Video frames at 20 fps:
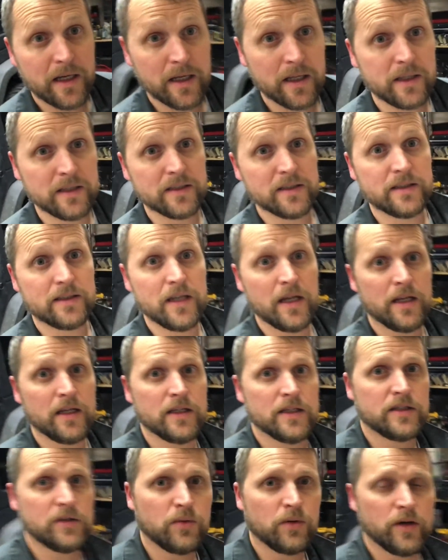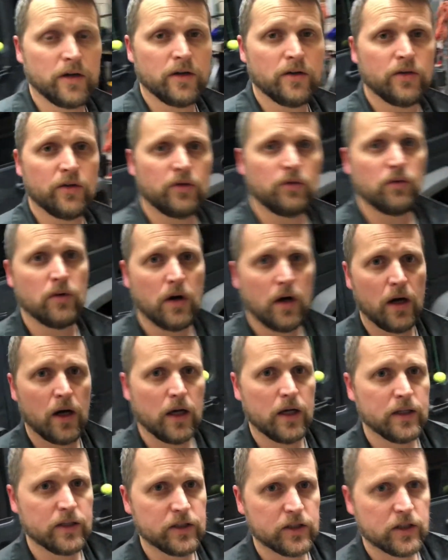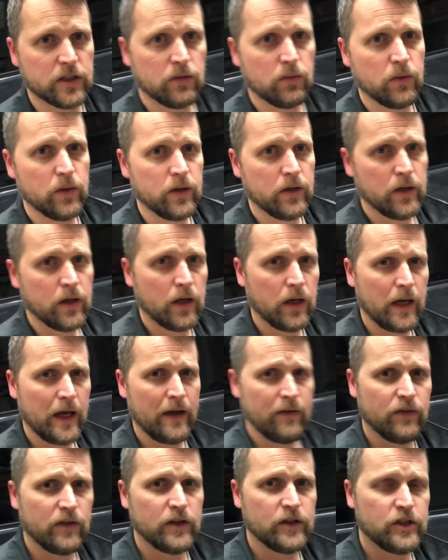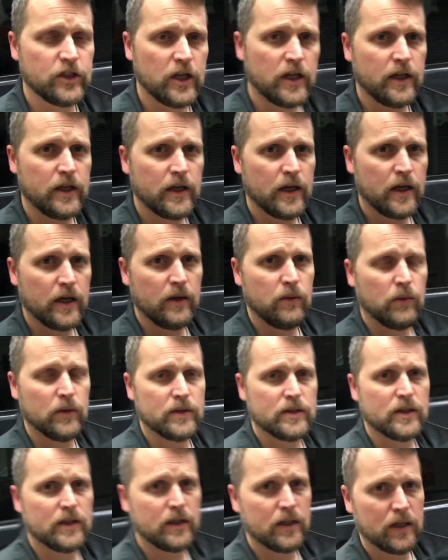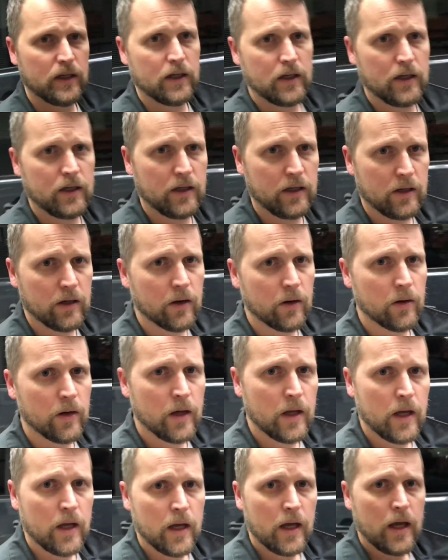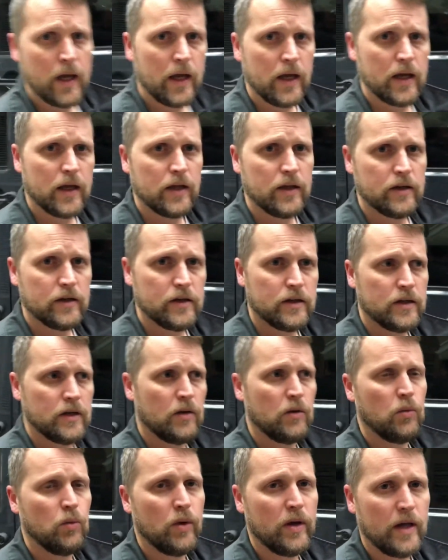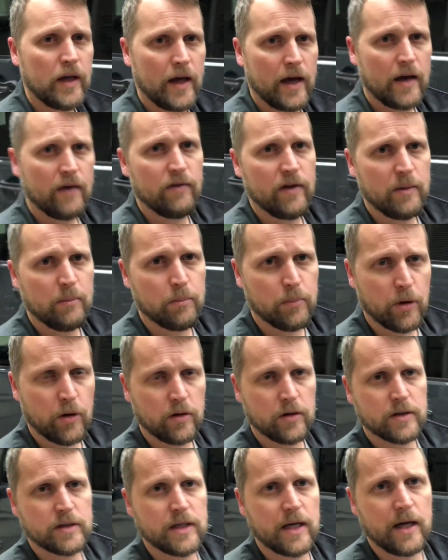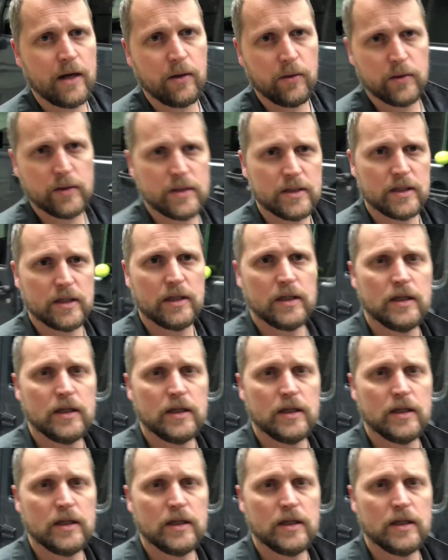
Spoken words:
This is Dennis. We're here in the garage. We have the JK once again in here, and we have a burnt out